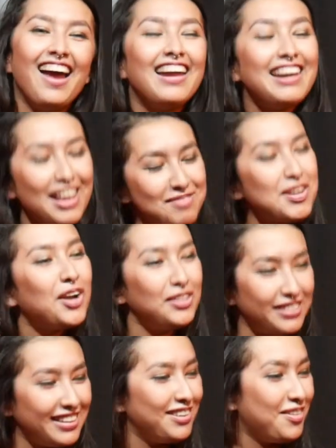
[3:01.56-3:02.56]
Let me
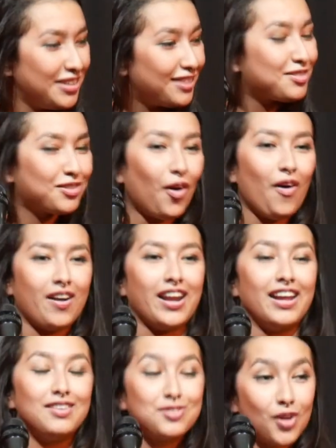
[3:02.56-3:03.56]
continue with the
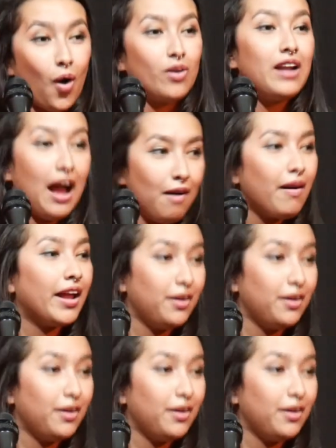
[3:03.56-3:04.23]
story. So now I